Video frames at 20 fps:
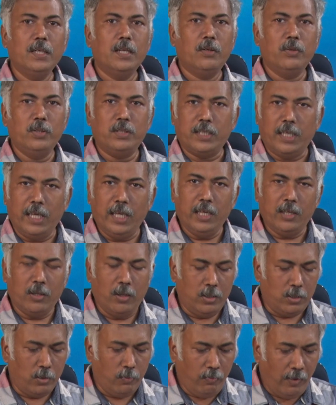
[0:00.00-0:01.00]
with k
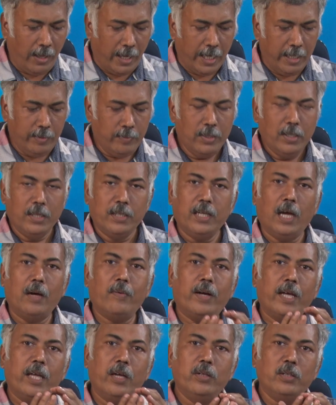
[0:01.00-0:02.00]
equal to 5.
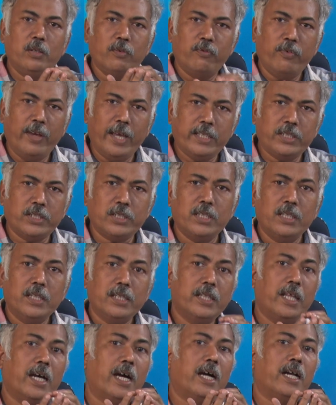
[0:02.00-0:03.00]
Now, I want to fetch
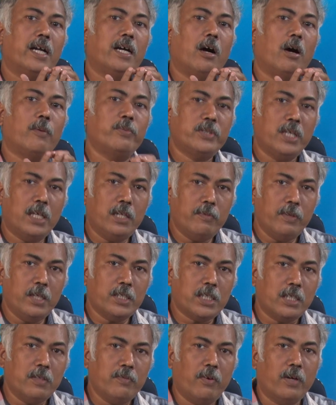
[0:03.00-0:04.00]
the
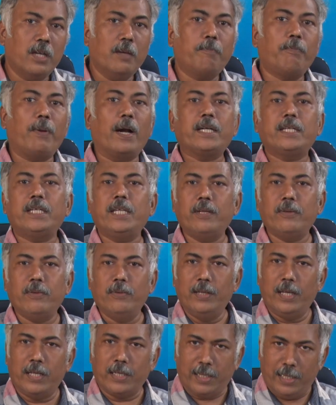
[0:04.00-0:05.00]
observation for a
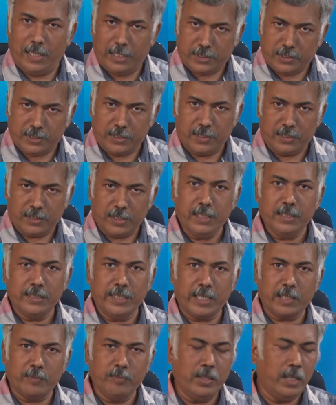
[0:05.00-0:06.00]
particular cluster right
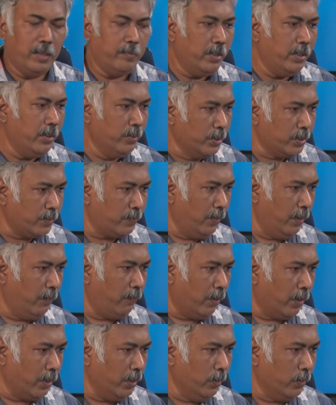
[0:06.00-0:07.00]
that may be useful
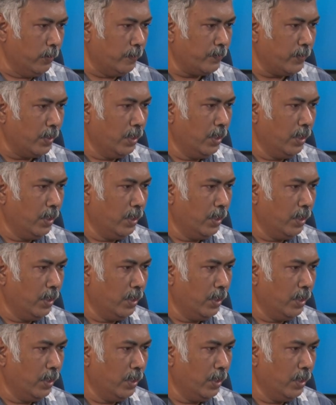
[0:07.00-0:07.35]
for you.